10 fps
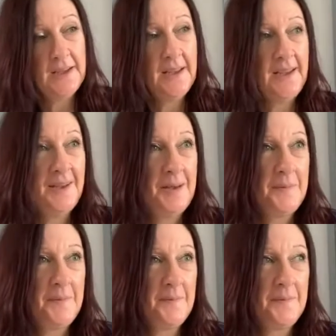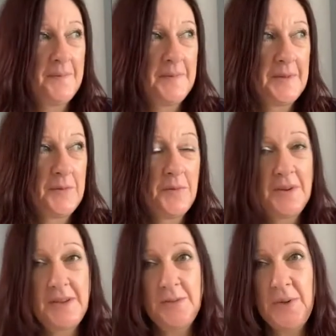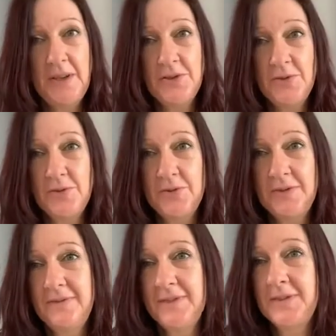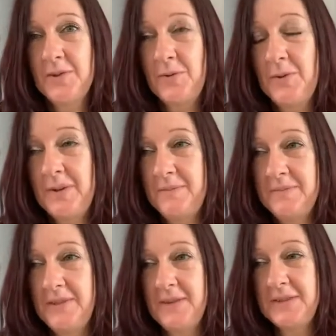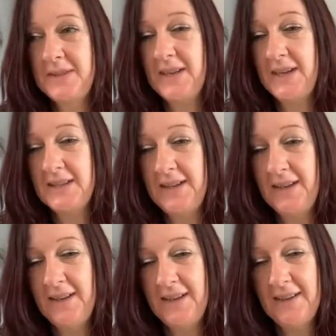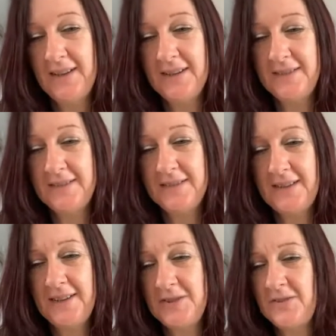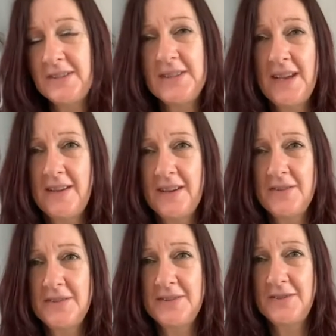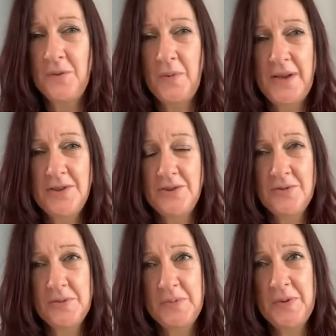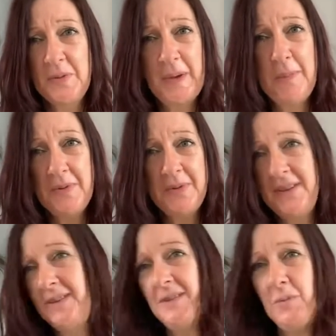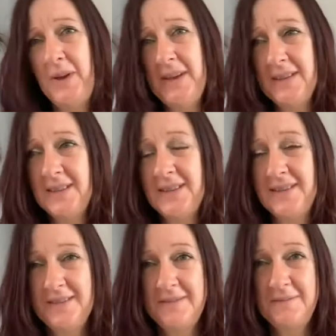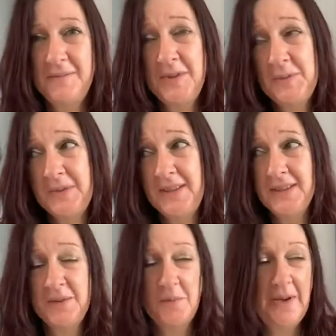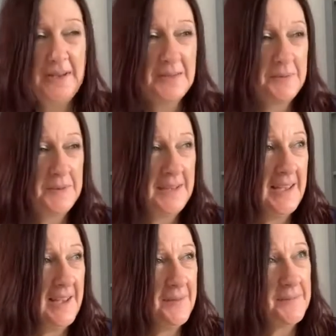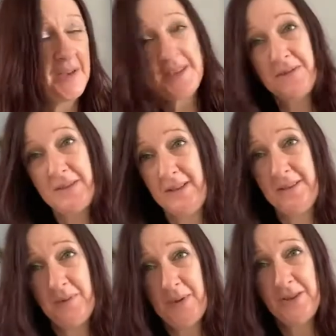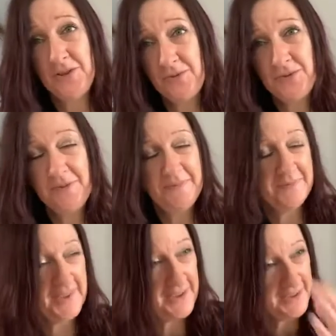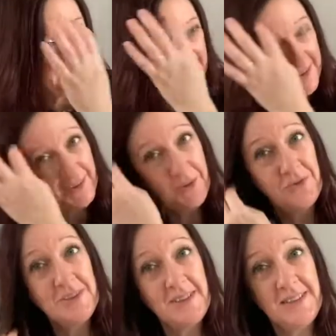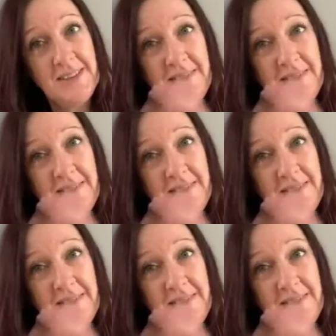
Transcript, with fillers: um, it's one of these weird children at school who used to knit. I shouldn't say that because they're not weird children, but other people think you're weird. My husband thinks I'm weird, but yeah, I don't think they're weird children. I, I encourage knitting.